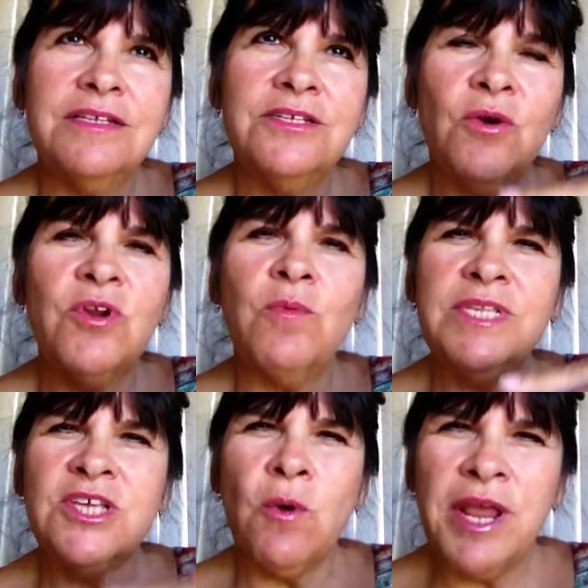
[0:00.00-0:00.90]
don't know
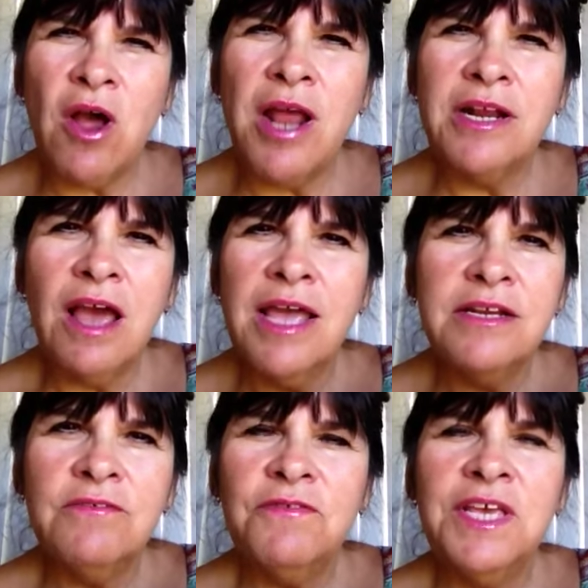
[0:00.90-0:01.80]
what's going on
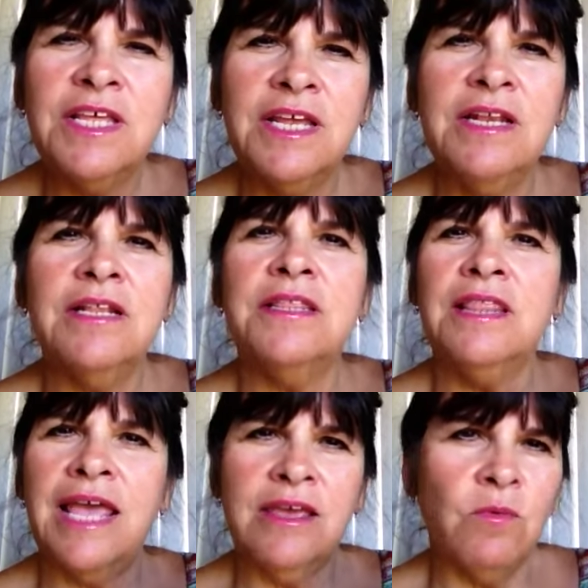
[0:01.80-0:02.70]
kind of feeling
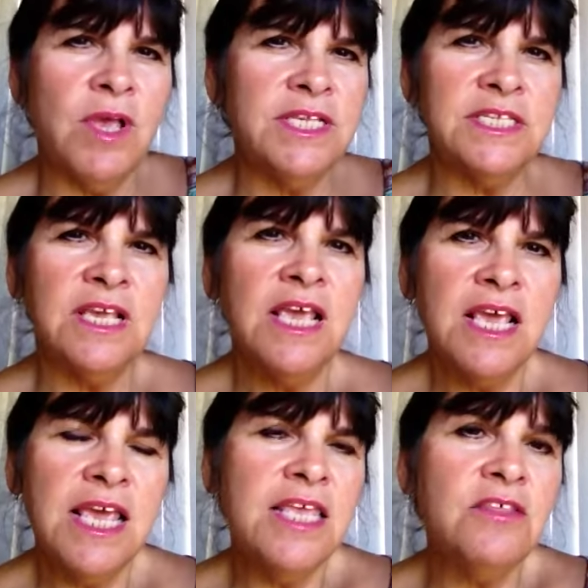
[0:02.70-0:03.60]
like it was
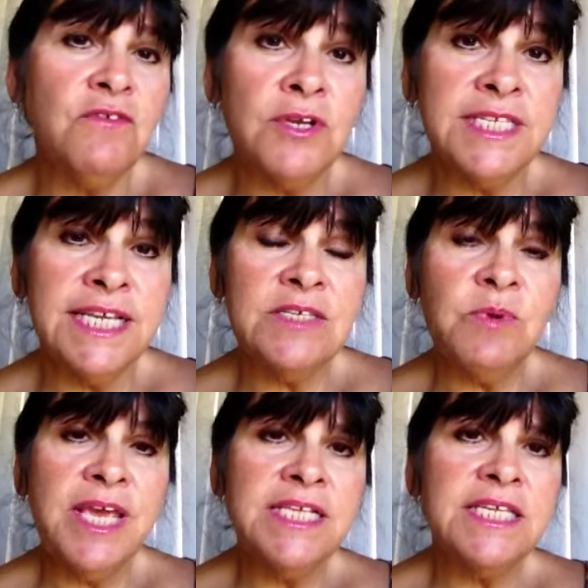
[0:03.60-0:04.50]
in the first 6
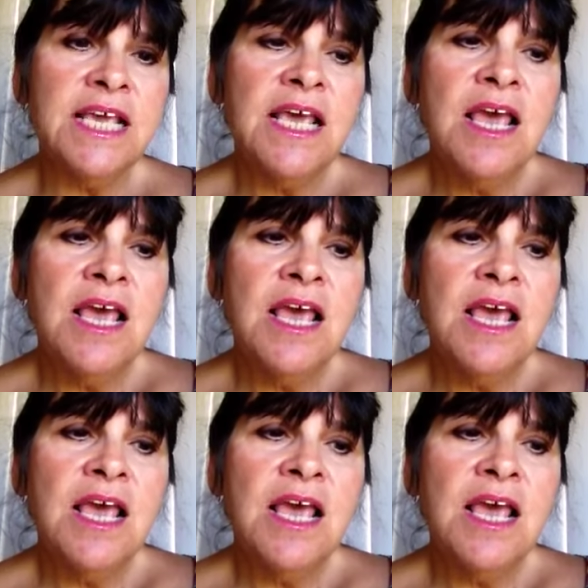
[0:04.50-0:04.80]
weeks,